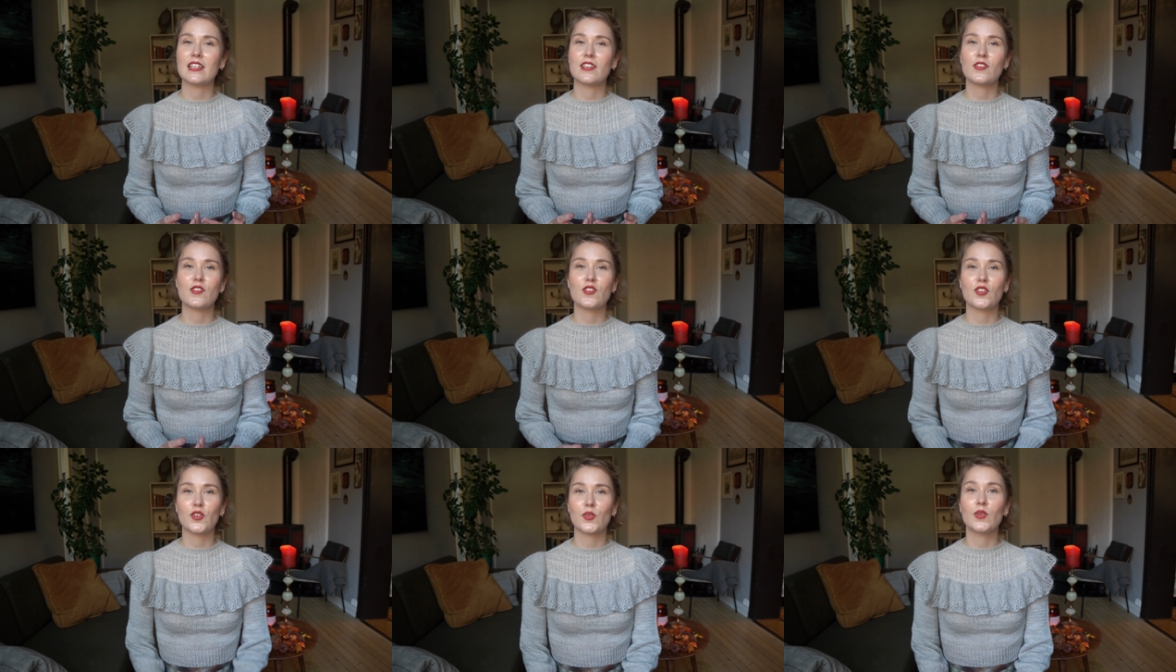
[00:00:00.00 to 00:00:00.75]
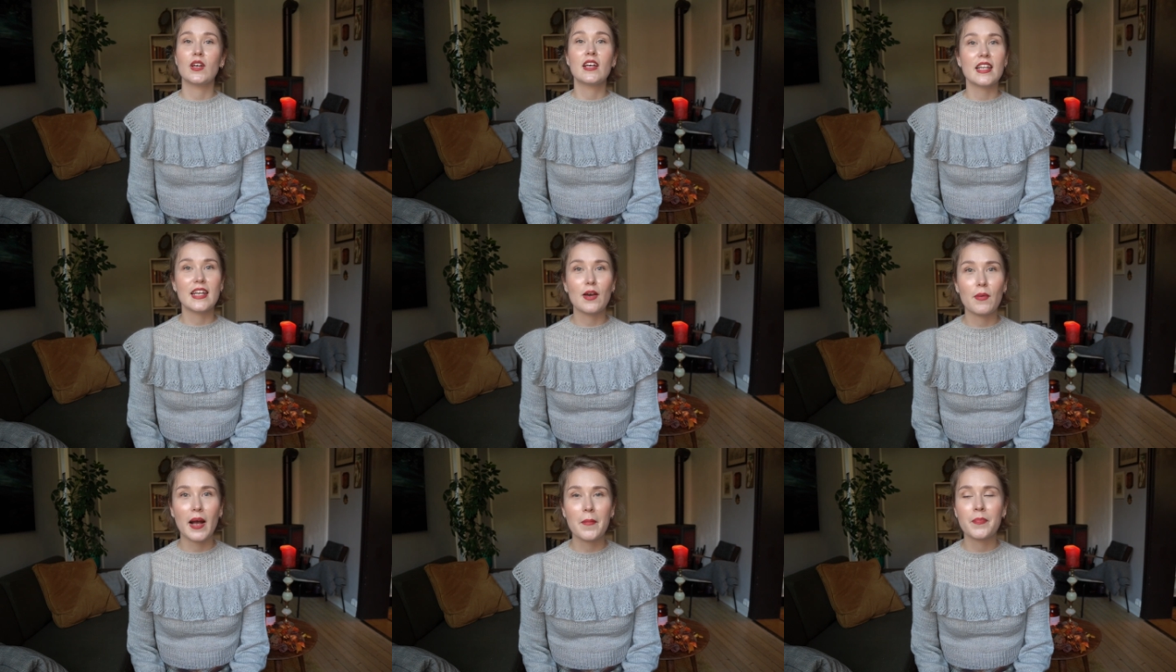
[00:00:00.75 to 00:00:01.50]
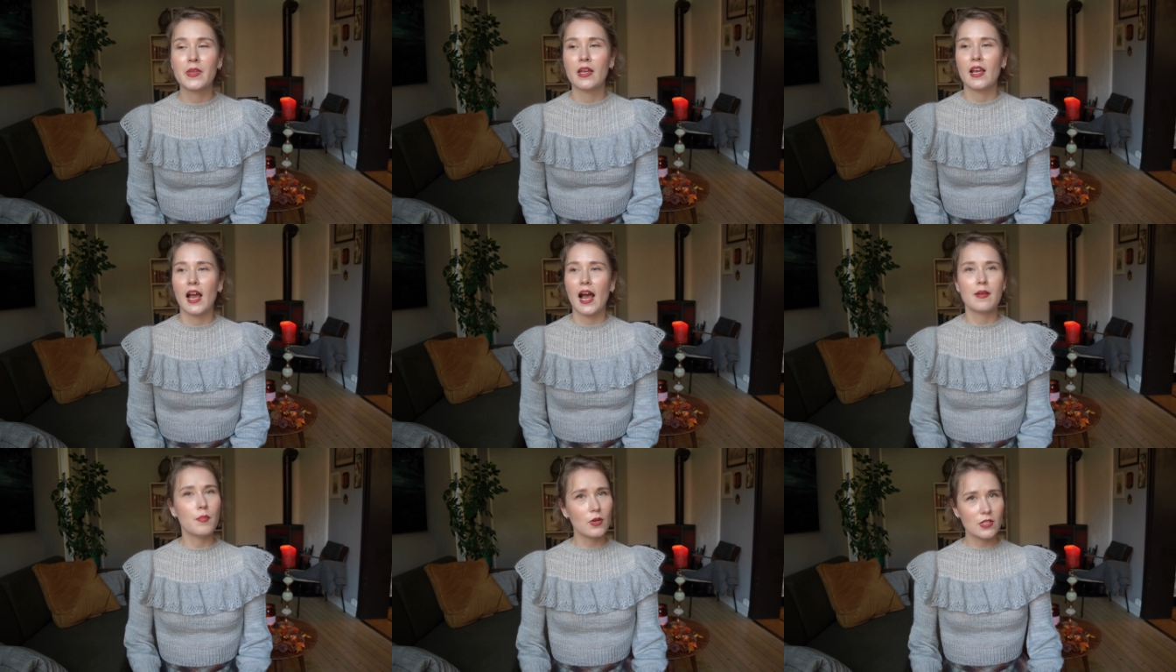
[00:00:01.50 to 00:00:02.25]
into knitwear
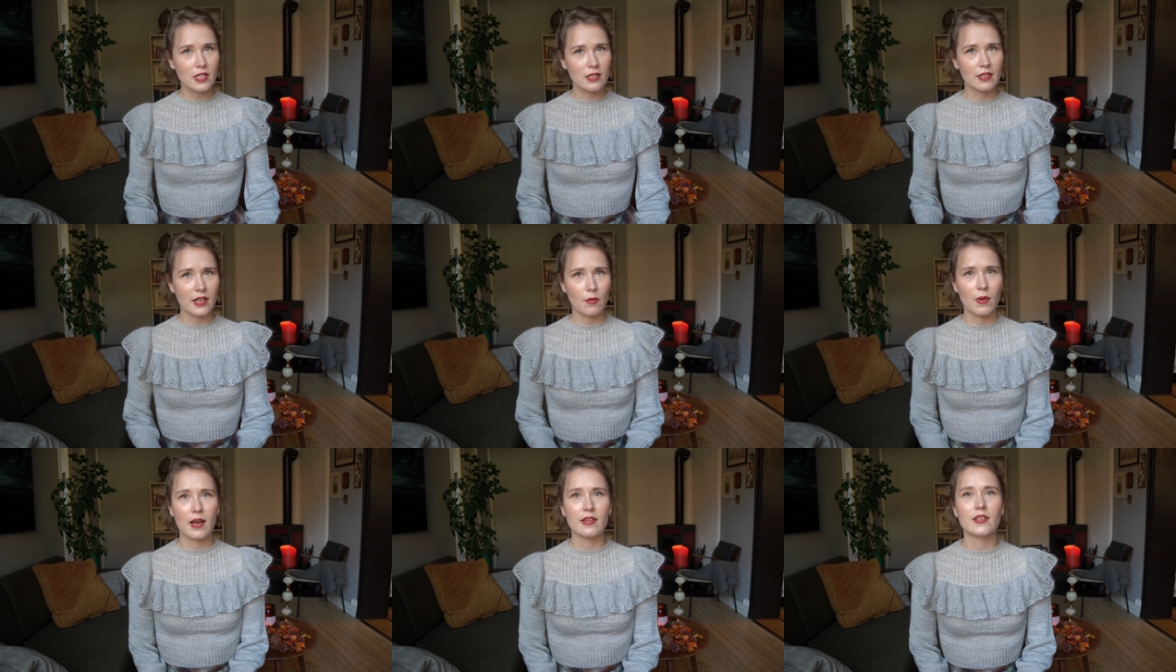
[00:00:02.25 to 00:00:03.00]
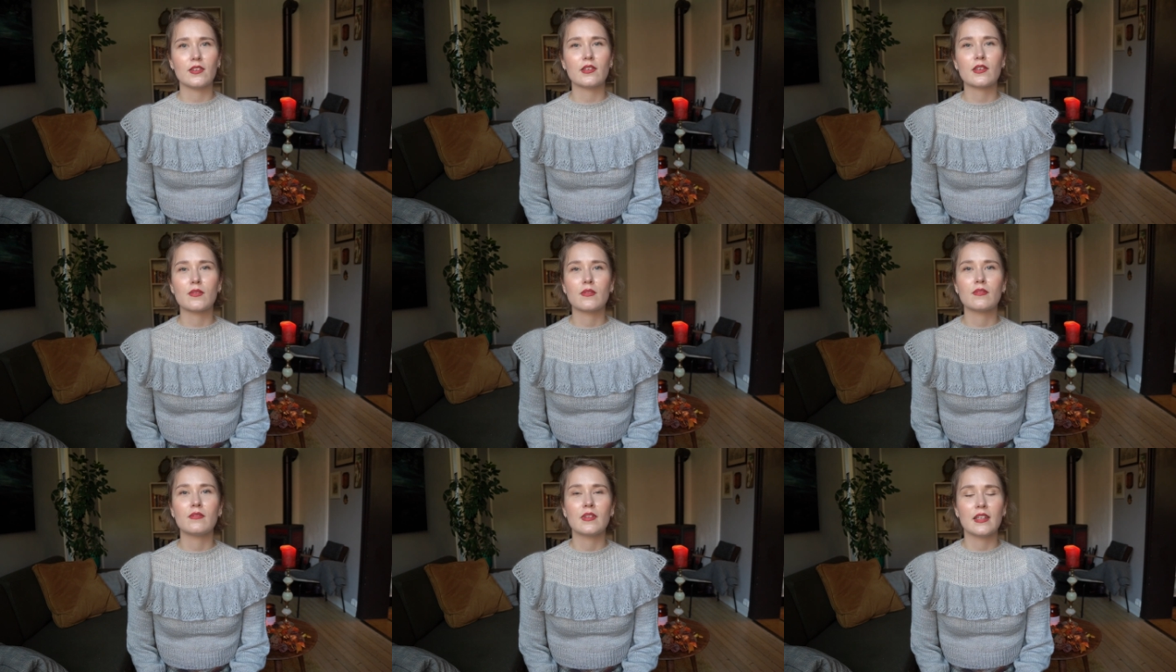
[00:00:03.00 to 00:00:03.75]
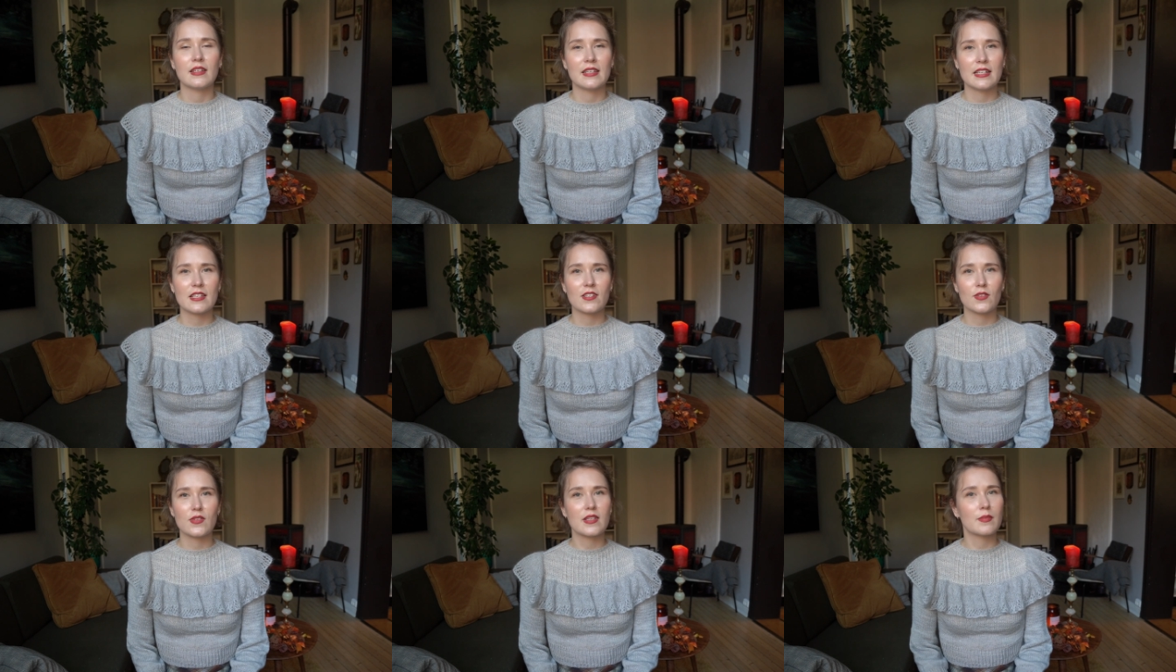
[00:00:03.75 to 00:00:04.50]
and modern knitwear that you can knit
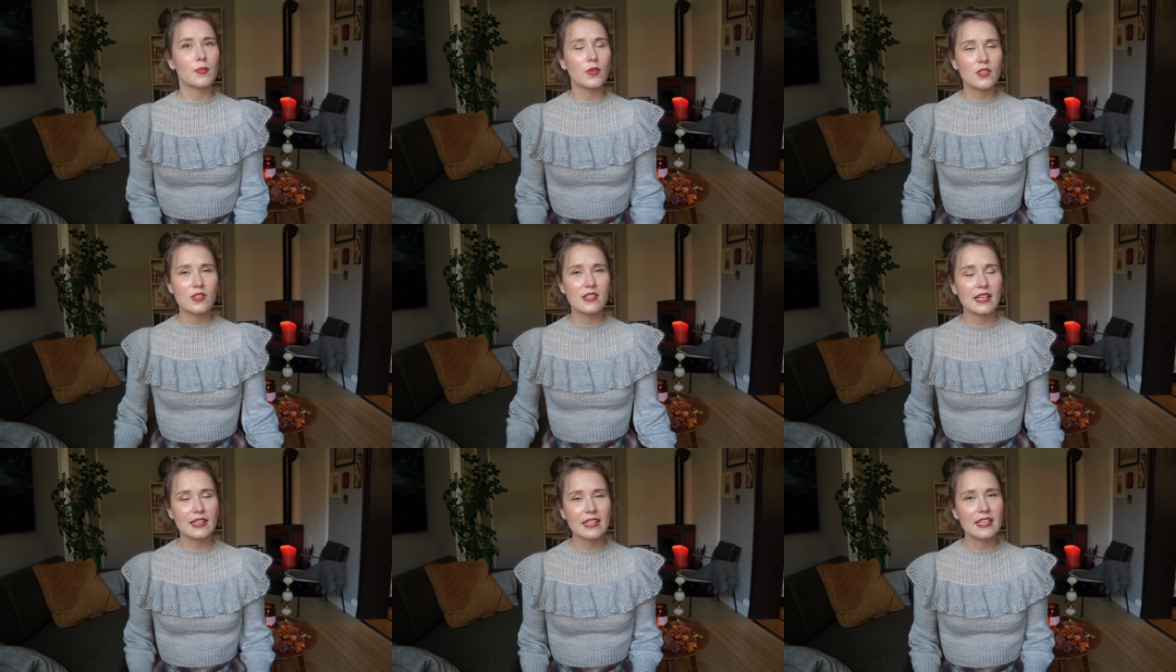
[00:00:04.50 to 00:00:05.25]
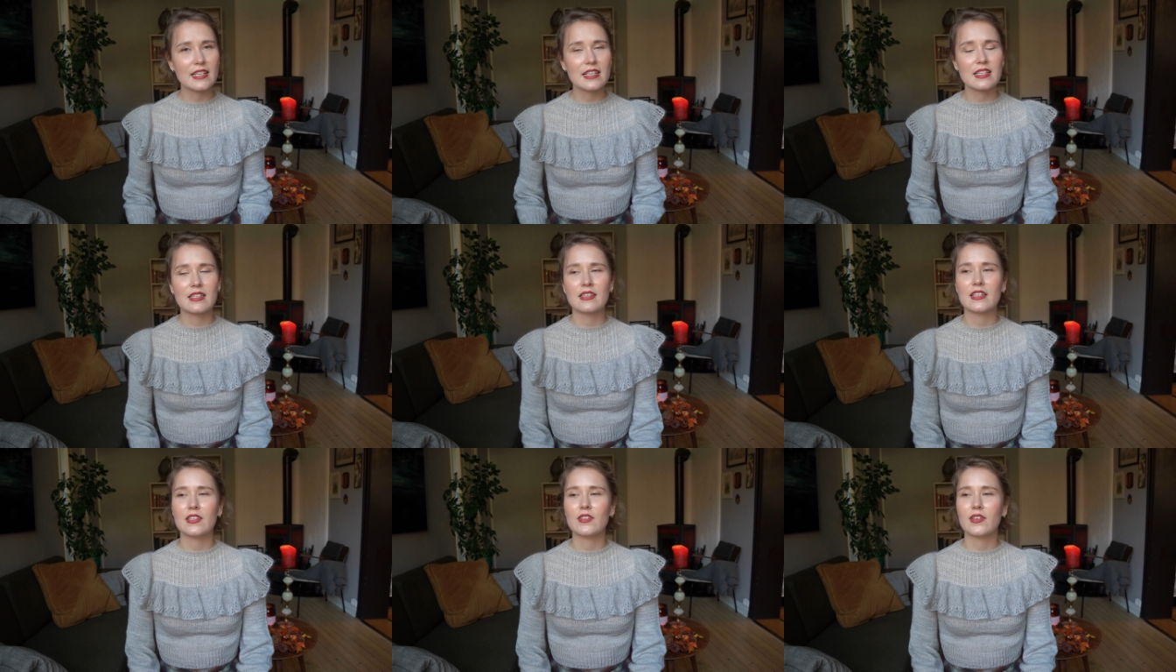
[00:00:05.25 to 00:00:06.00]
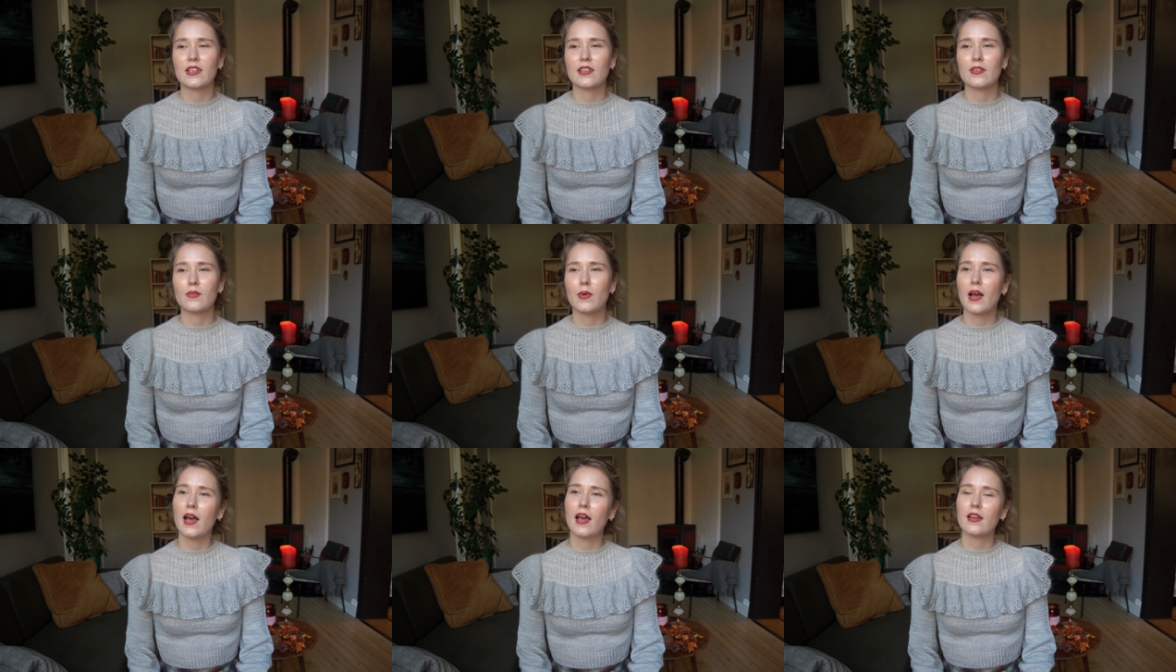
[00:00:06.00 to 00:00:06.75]
using modern techniques and that you can
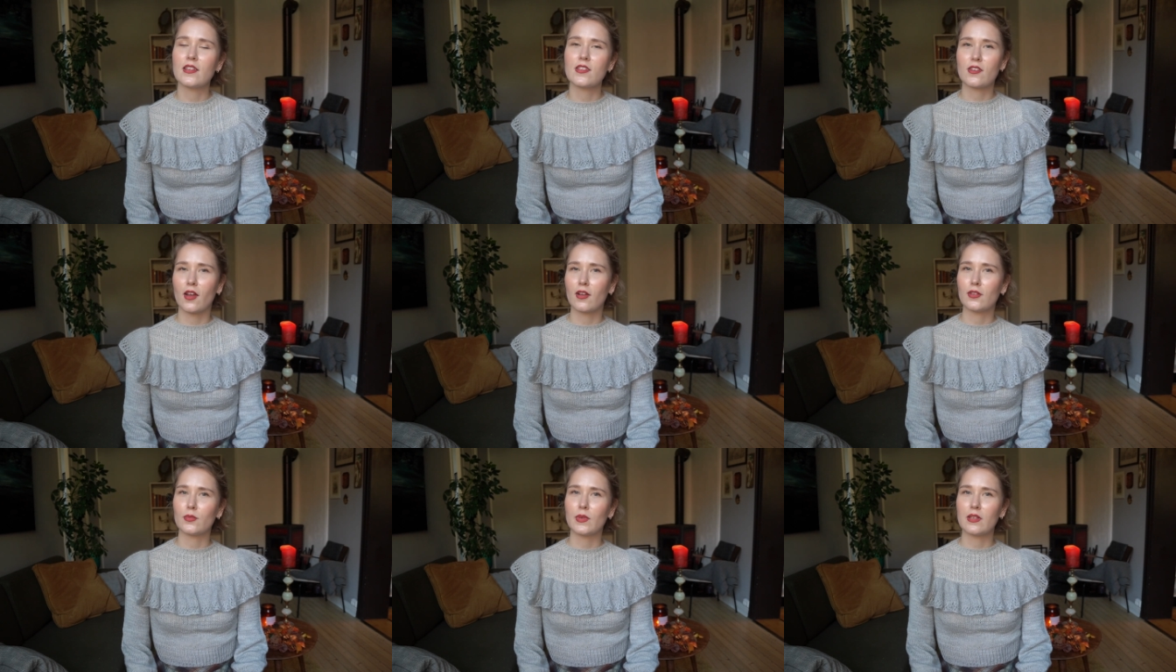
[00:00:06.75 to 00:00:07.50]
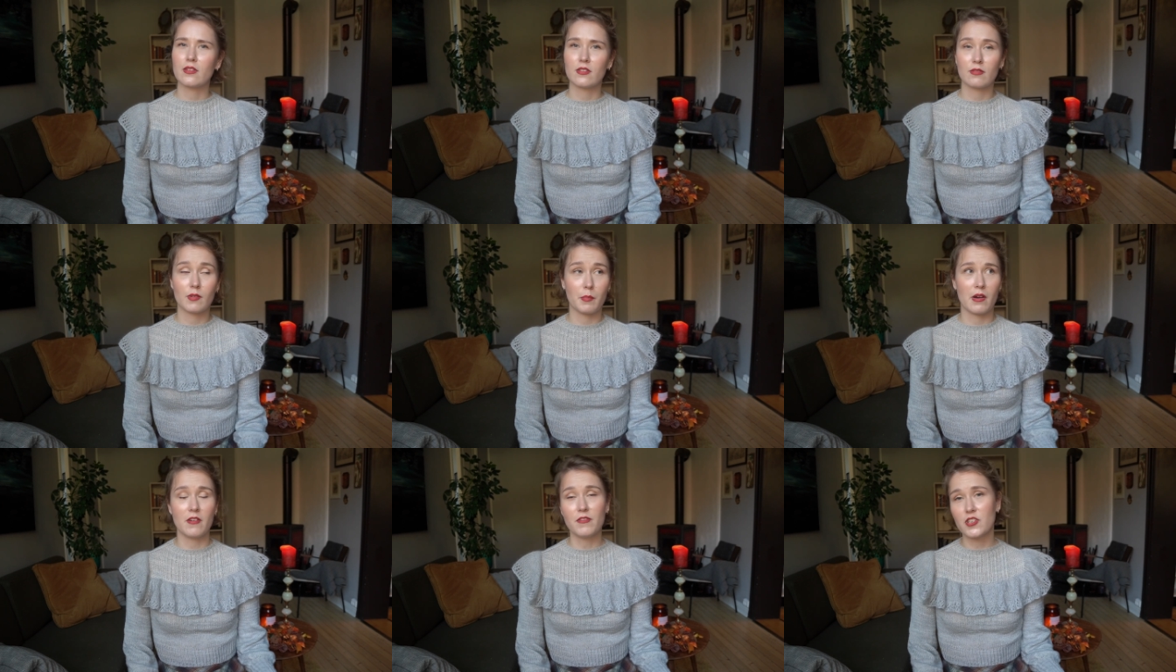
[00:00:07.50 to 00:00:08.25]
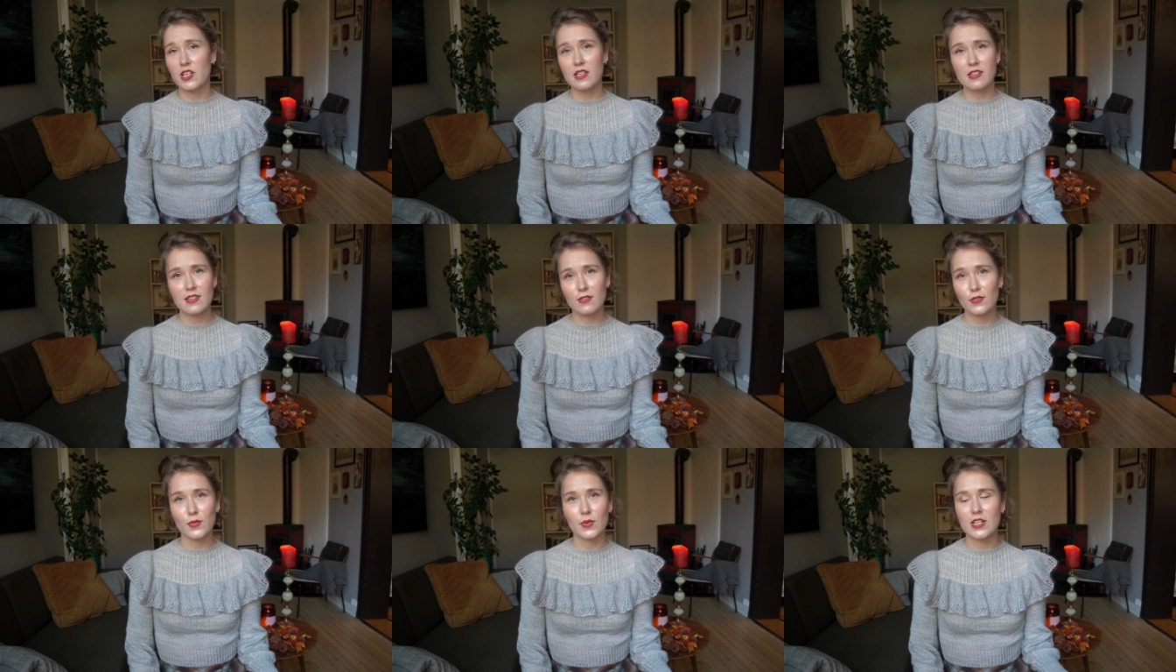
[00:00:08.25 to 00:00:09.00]
wear styled with a pair of jeans
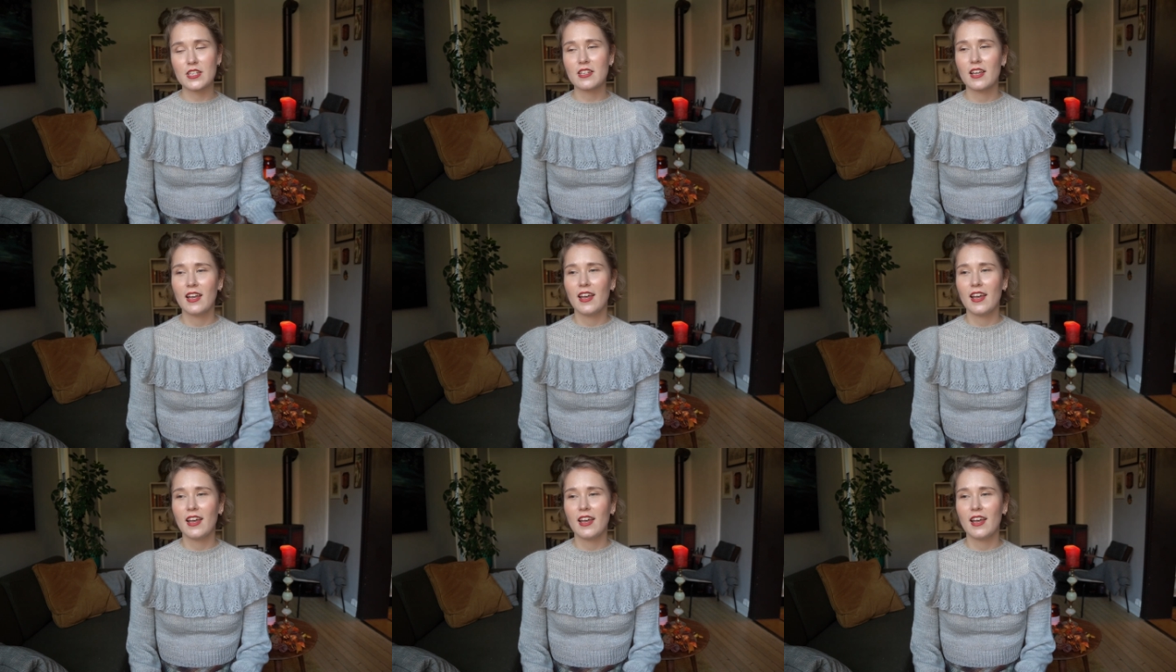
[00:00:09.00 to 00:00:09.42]
if you want.